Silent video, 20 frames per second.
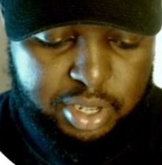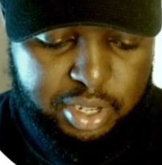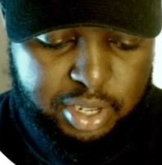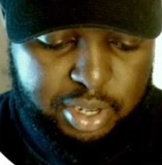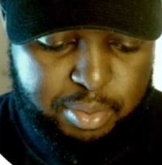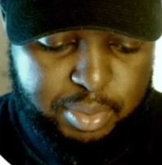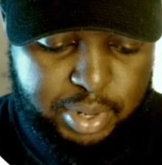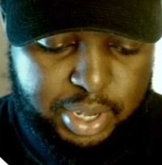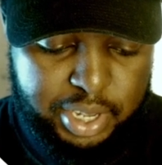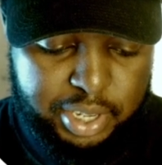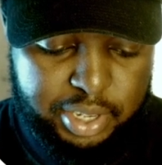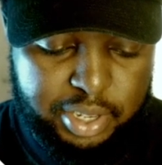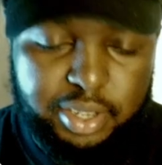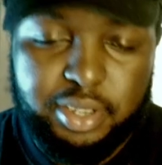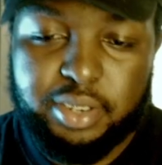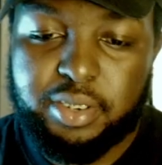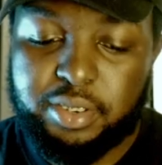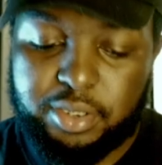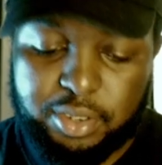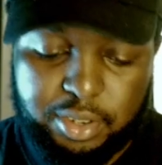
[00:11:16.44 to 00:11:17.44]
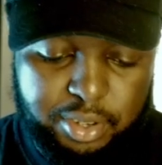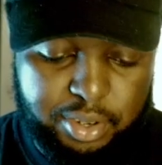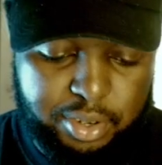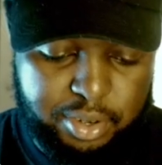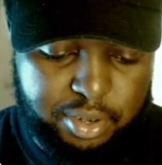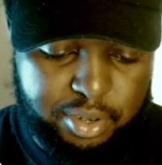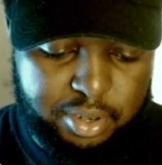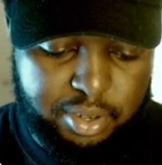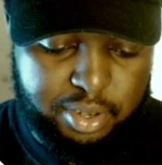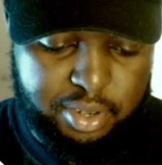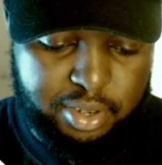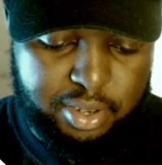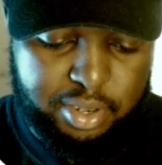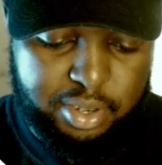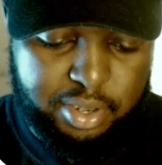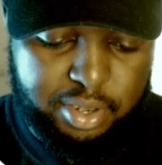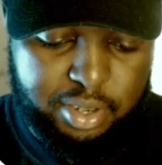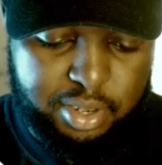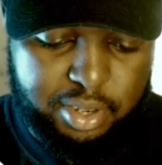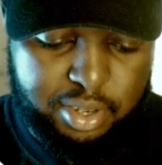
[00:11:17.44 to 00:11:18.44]
I'm like, dude,
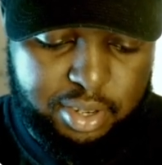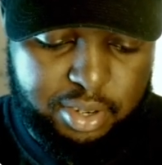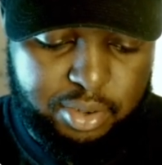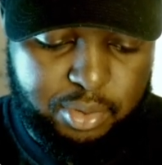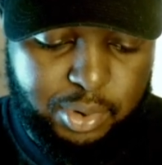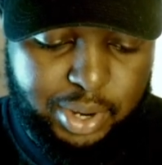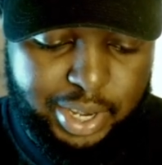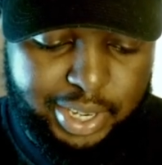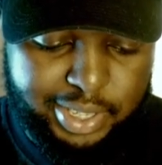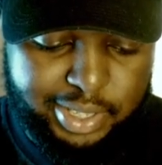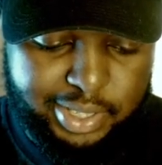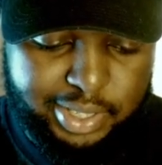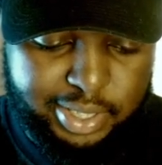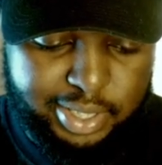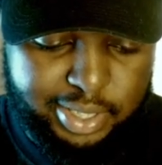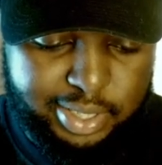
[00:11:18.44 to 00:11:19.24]
what?